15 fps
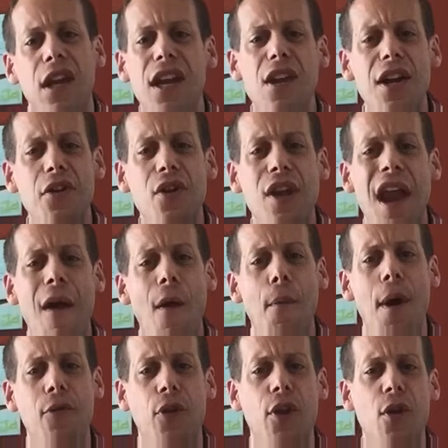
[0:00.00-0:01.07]
He doesn't care
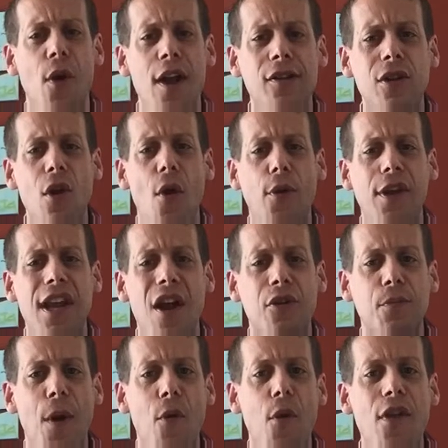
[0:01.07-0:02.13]
about the U.S. He only
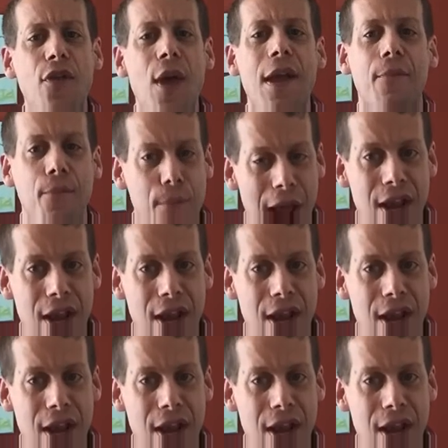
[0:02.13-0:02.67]
cares about one thing,